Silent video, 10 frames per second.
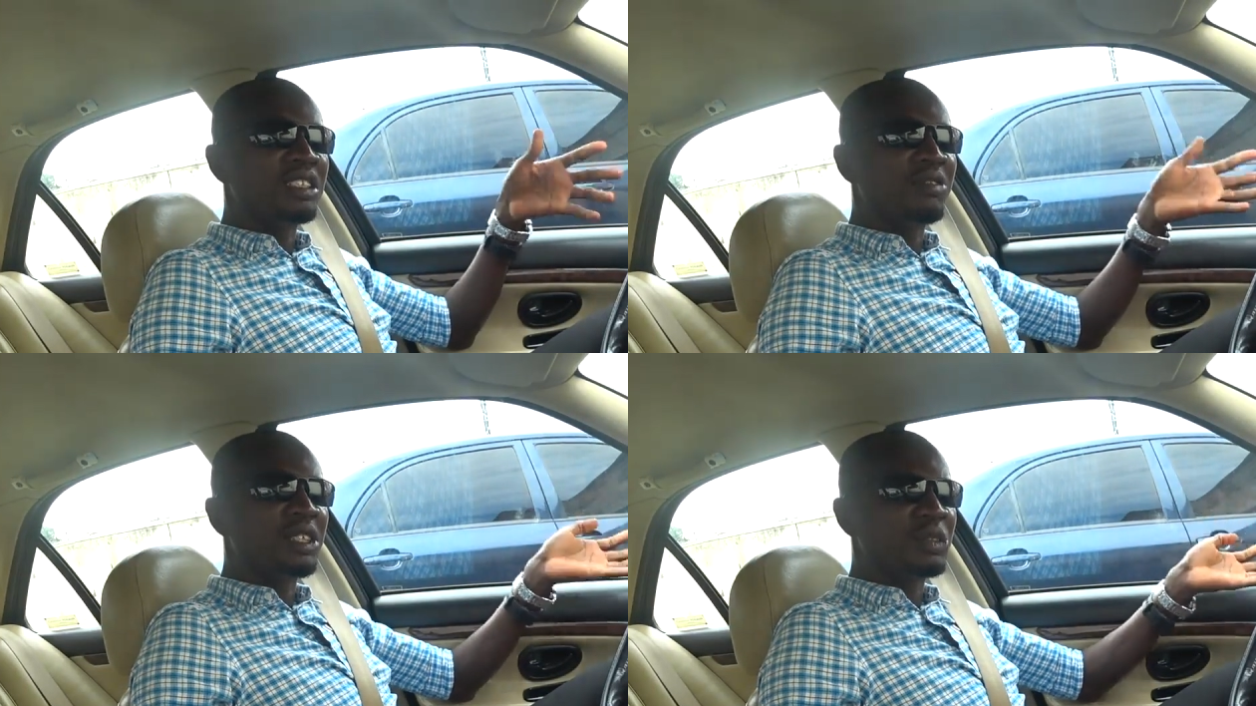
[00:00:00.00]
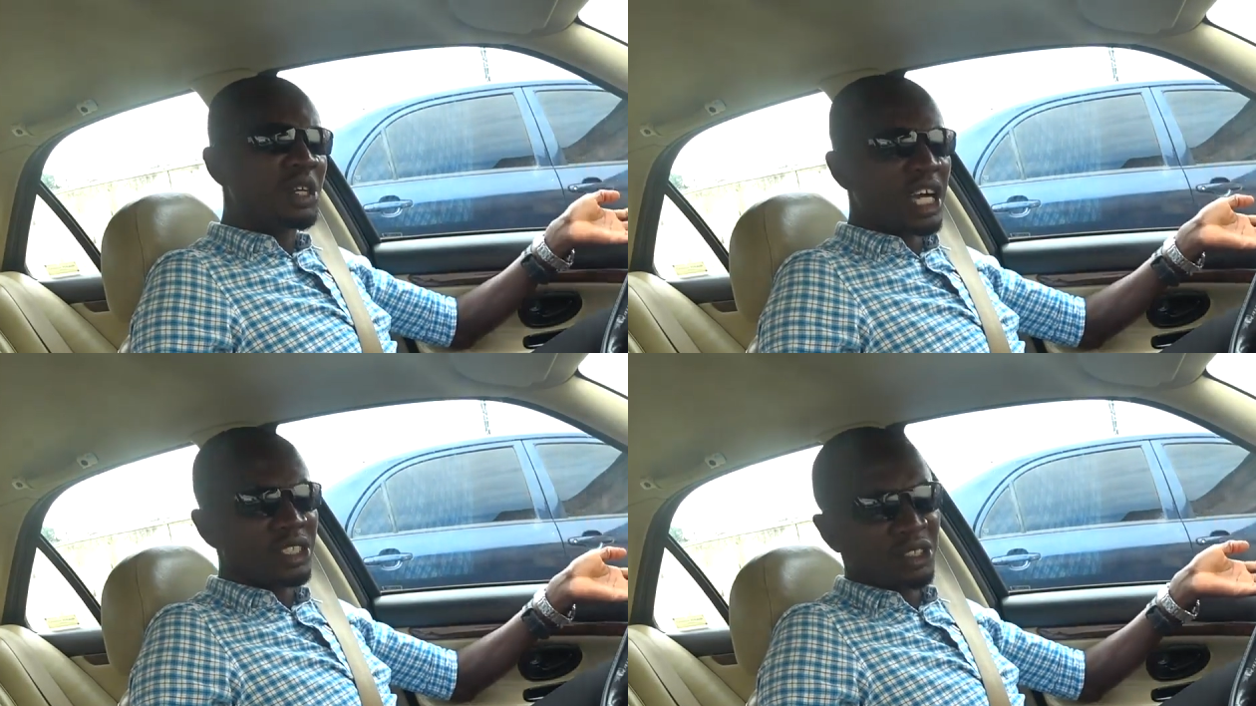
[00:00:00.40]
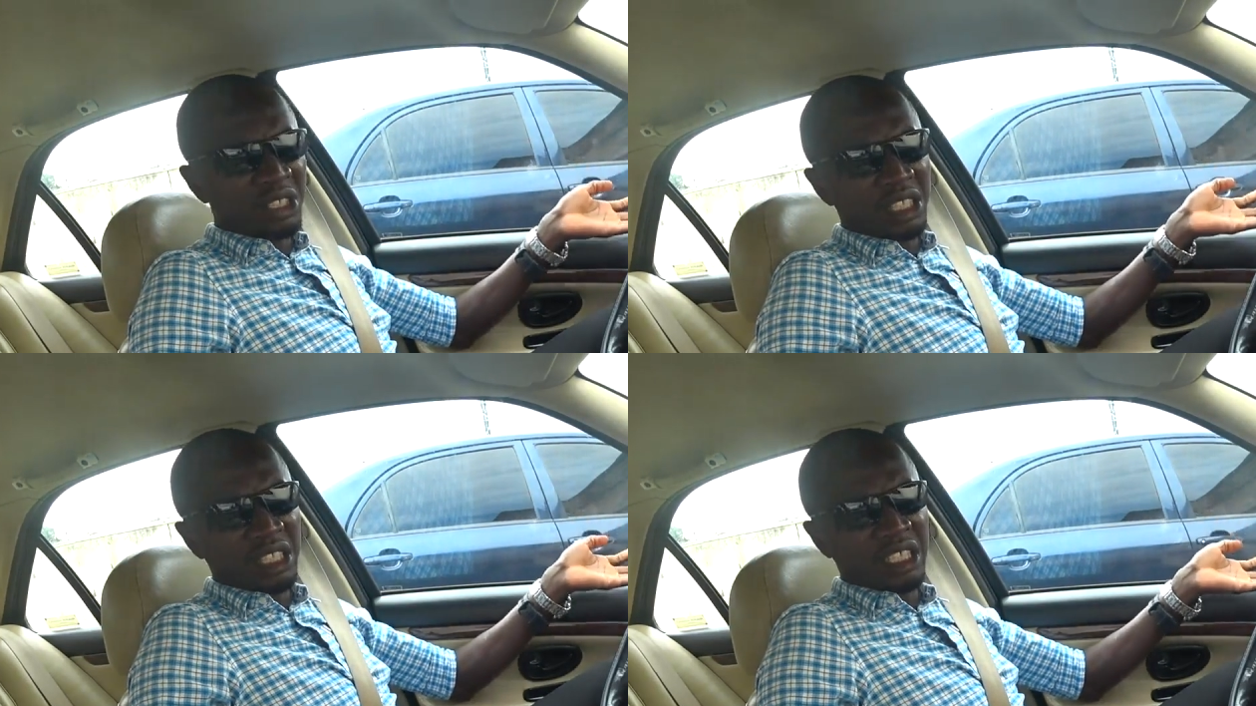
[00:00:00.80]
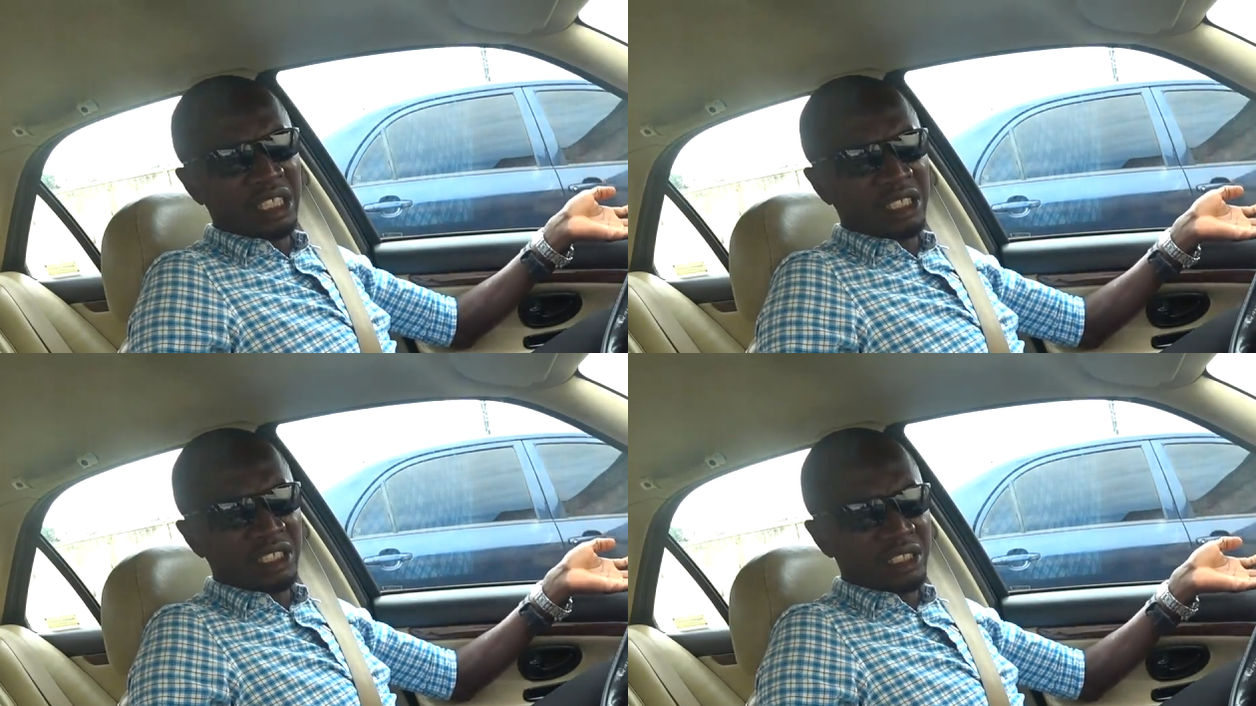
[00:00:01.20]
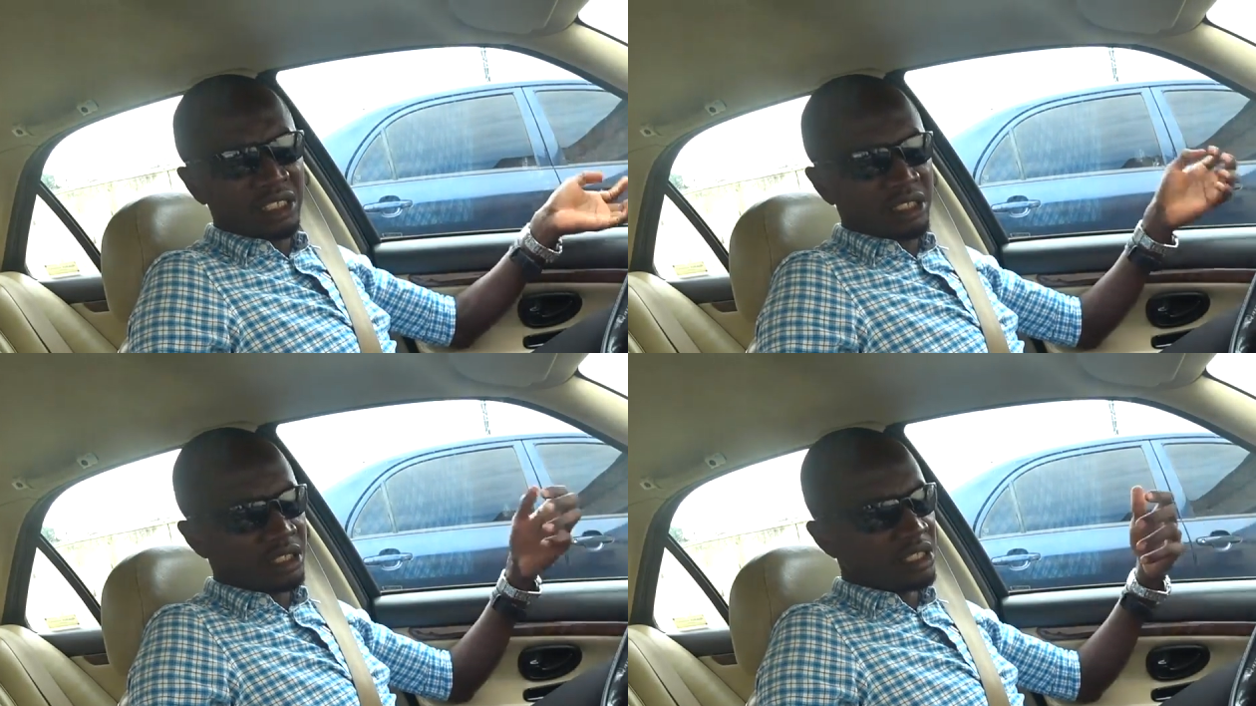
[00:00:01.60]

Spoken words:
The phase 1 has only 3 engines: